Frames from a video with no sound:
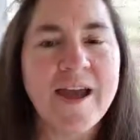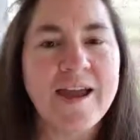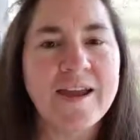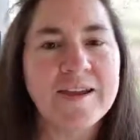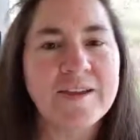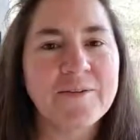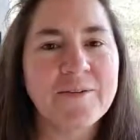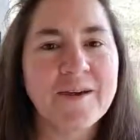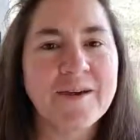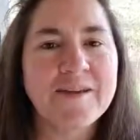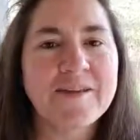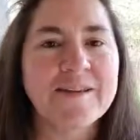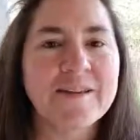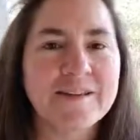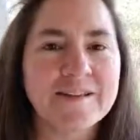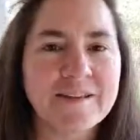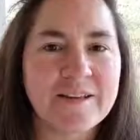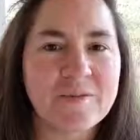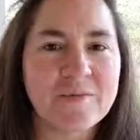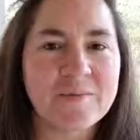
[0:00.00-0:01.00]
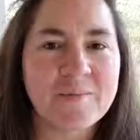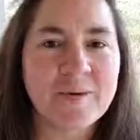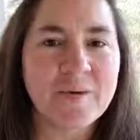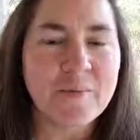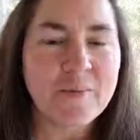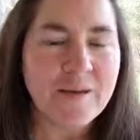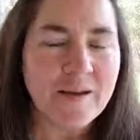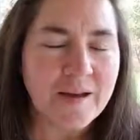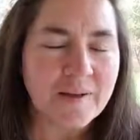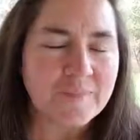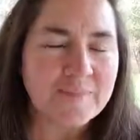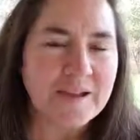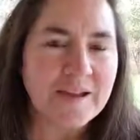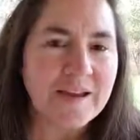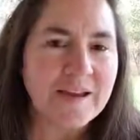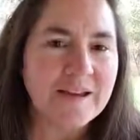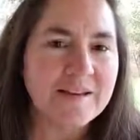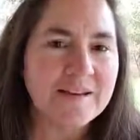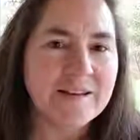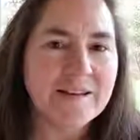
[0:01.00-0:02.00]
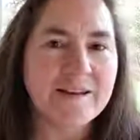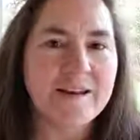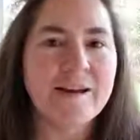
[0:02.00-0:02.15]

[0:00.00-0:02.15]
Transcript: Anyway, that was my quick update.